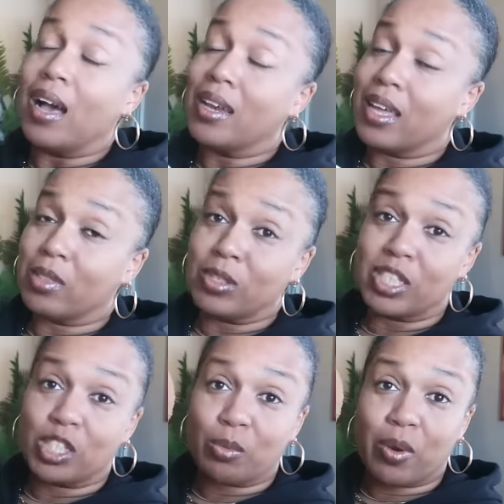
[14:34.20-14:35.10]
another
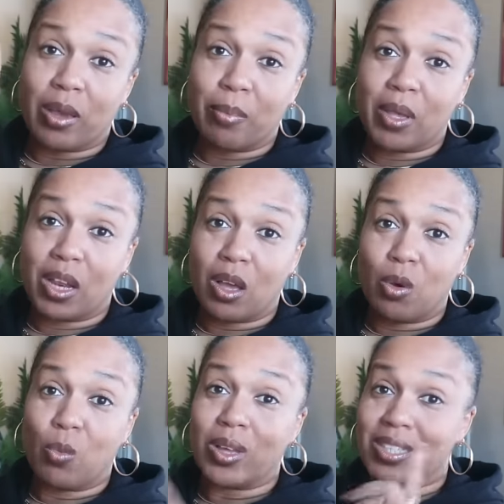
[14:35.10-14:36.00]
gingerbread
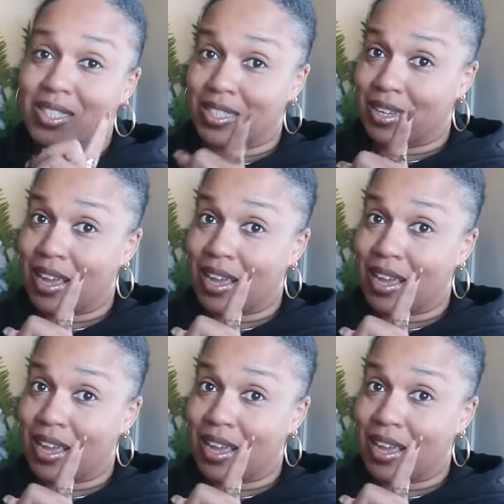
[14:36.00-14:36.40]
pillow, which